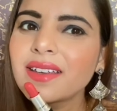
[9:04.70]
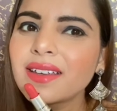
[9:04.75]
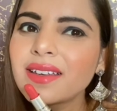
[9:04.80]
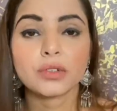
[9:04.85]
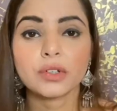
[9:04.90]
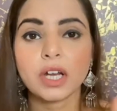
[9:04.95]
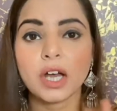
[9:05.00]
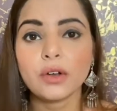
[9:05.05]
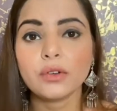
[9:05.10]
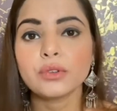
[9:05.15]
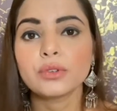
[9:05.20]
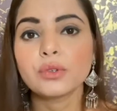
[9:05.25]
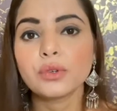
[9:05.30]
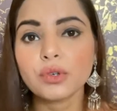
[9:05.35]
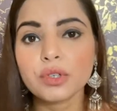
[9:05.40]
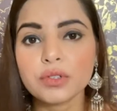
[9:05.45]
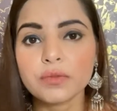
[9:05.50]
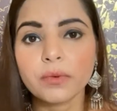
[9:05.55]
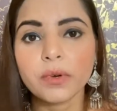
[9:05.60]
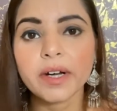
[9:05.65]
Now
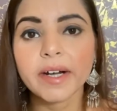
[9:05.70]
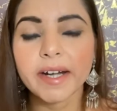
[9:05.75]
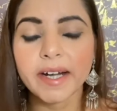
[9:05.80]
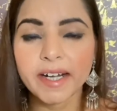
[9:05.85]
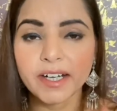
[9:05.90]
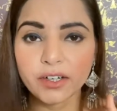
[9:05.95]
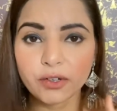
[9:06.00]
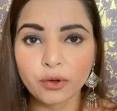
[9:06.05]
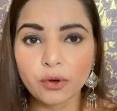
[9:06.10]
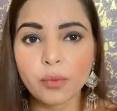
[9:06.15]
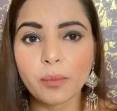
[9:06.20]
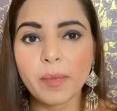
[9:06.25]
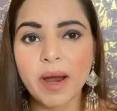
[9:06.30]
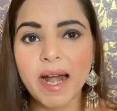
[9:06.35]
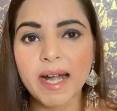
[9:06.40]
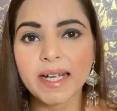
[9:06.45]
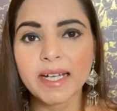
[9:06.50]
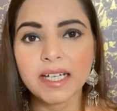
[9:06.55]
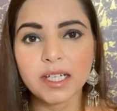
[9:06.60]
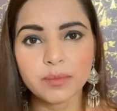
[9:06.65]
those were retro
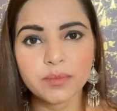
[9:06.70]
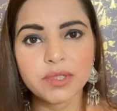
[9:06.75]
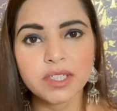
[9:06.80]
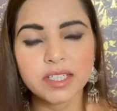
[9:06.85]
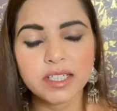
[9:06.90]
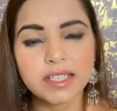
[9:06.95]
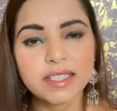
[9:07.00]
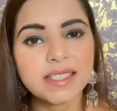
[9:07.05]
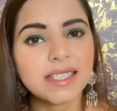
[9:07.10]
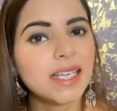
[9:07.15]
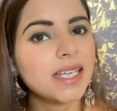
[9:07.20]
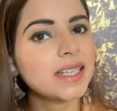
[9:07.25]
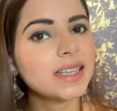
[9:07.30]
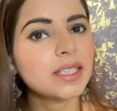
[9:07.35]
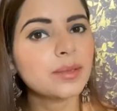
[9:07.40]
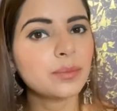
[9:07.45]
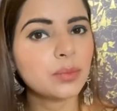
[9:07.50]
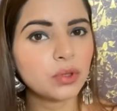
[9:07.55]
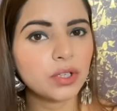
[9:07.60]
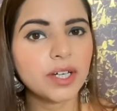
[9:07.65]
matte lipsticks in
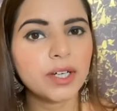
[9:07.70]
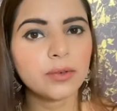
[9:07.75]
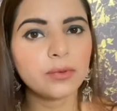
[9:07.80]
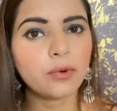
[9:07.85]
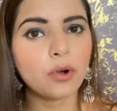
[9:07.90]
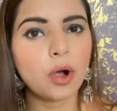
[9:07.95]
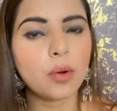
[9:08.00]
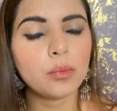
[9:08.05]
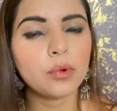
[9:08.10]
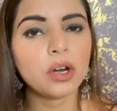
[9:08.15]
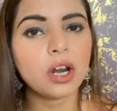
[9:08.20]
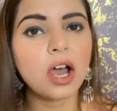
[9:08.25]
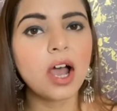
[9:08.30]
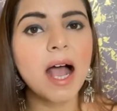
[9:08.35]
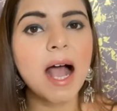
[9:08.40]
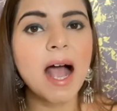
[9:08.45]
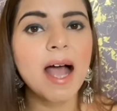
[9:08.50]
the bullet formula.